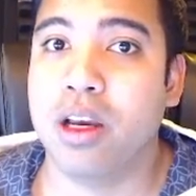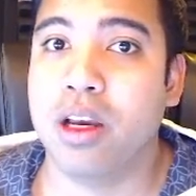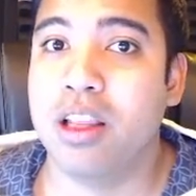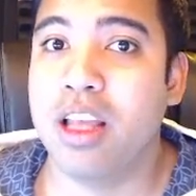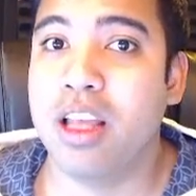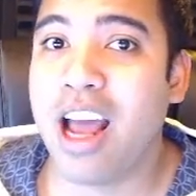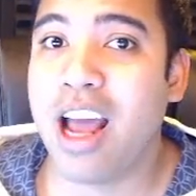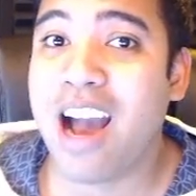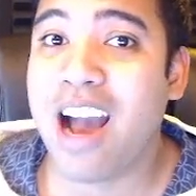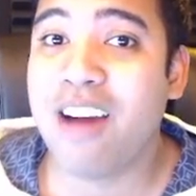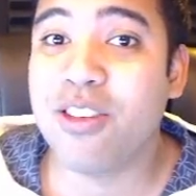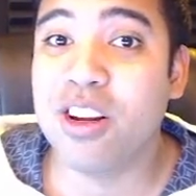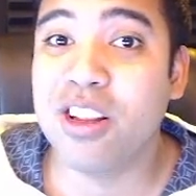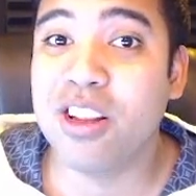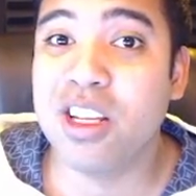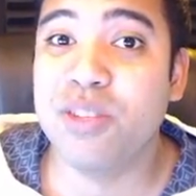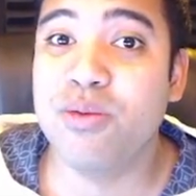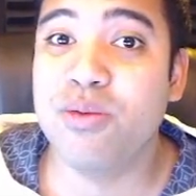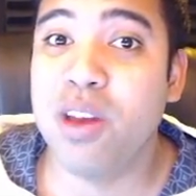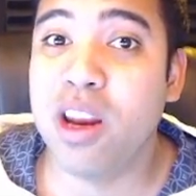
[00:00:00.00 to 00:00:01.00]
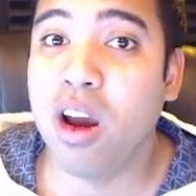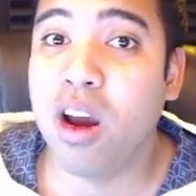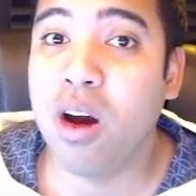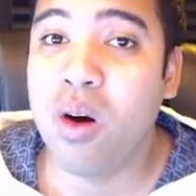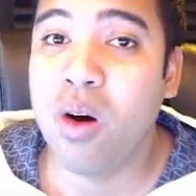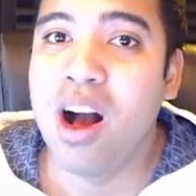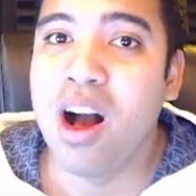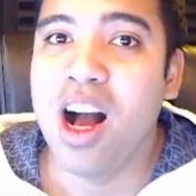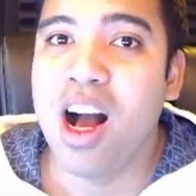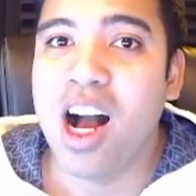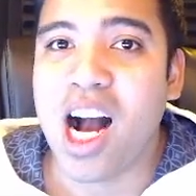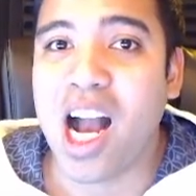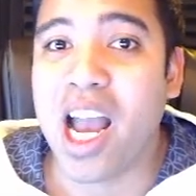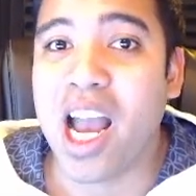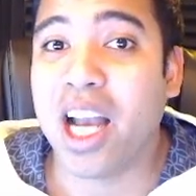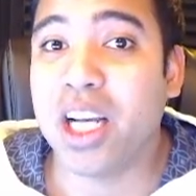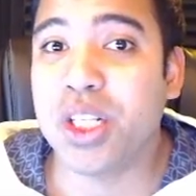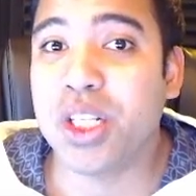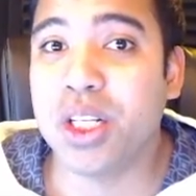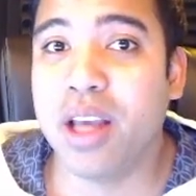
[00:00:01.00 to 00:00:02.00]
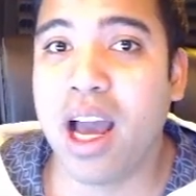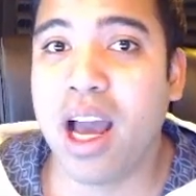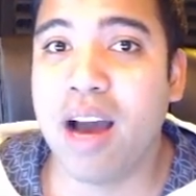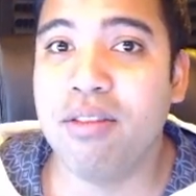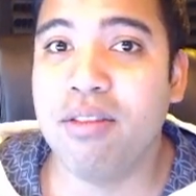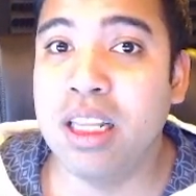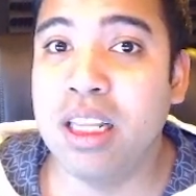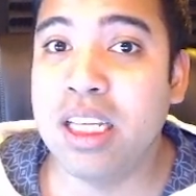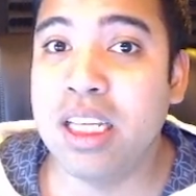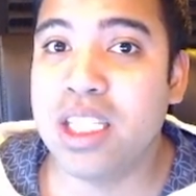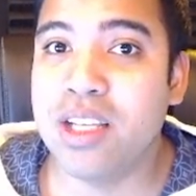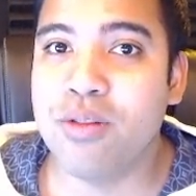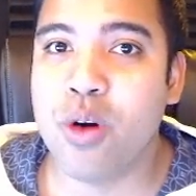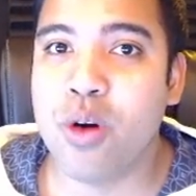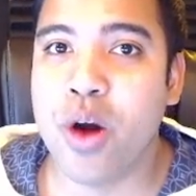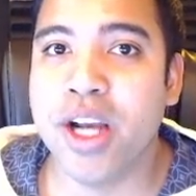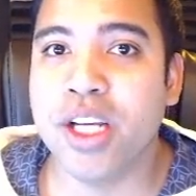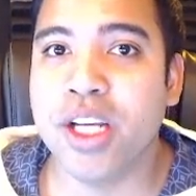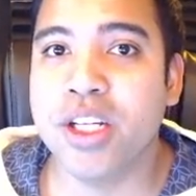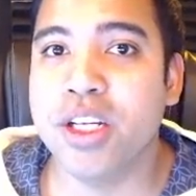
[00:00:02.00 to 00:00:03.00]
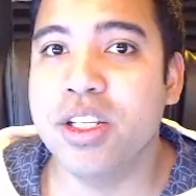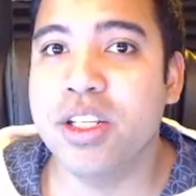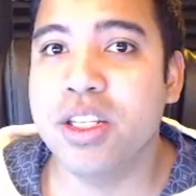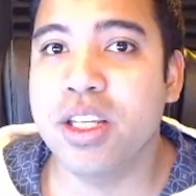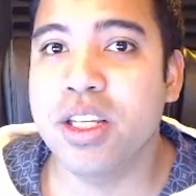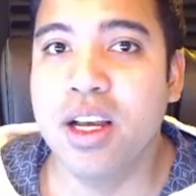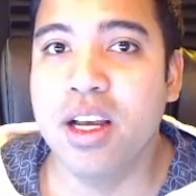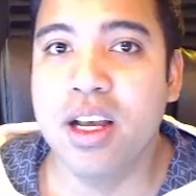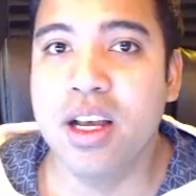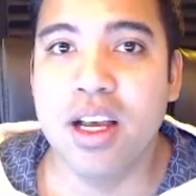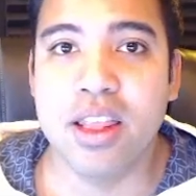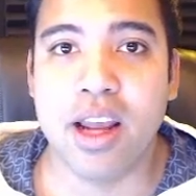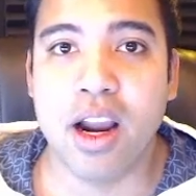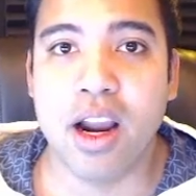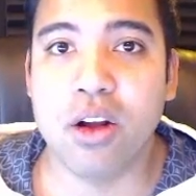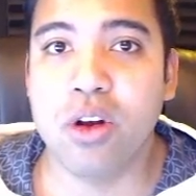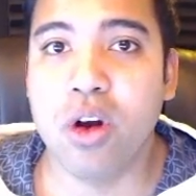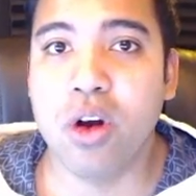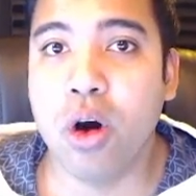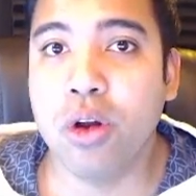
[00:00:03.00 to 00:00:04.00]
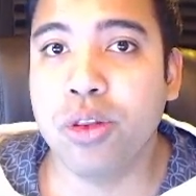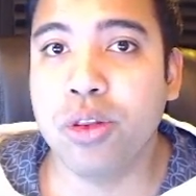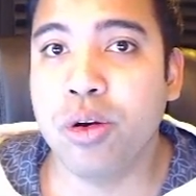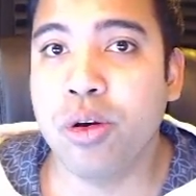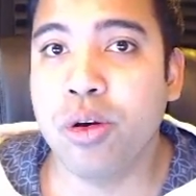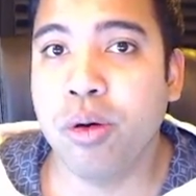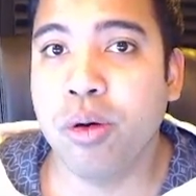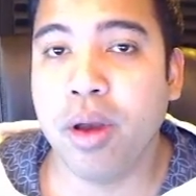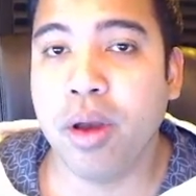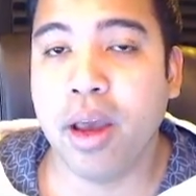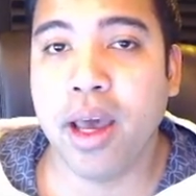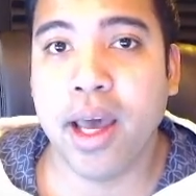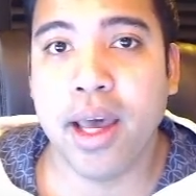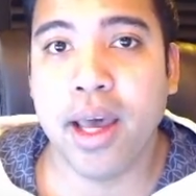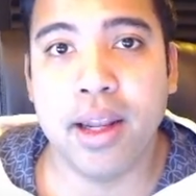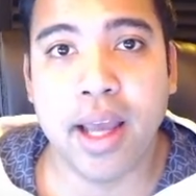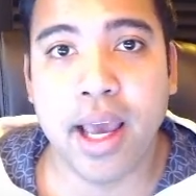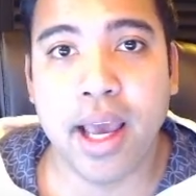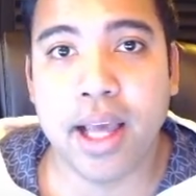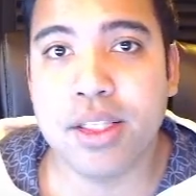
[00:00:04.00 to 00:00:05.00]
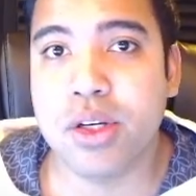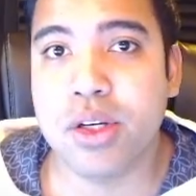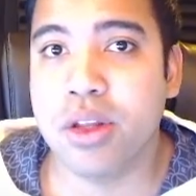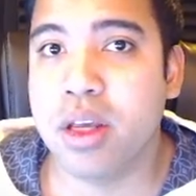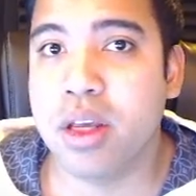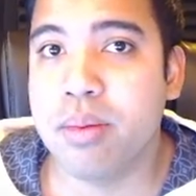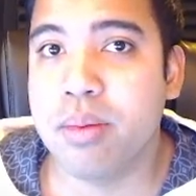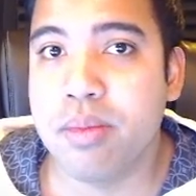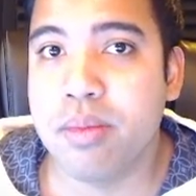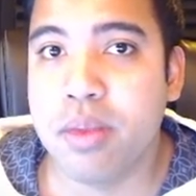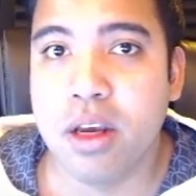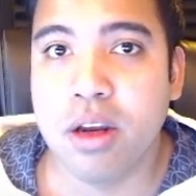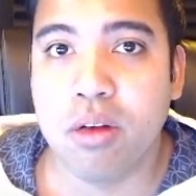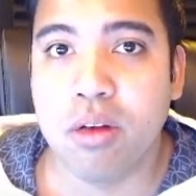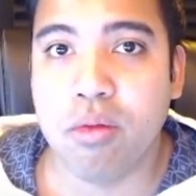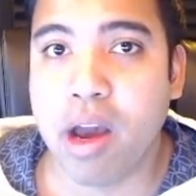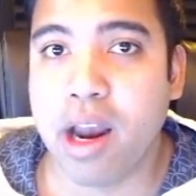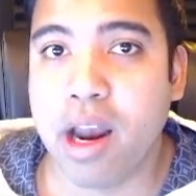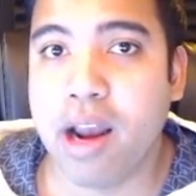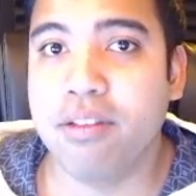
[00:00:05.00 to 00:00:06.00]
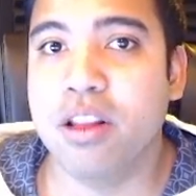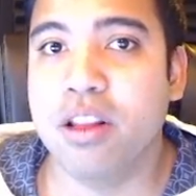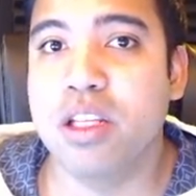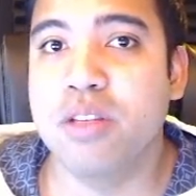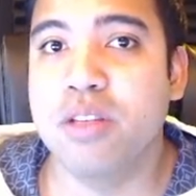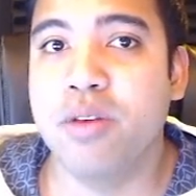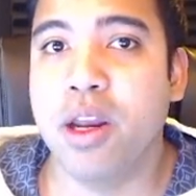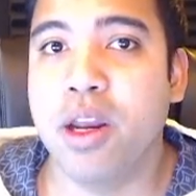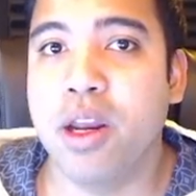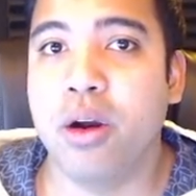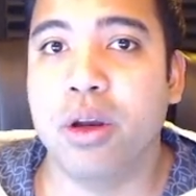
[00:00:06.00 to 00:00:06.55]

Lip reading: And then after this video, I actually have a list of questions that I'll go through and answer them right after this video.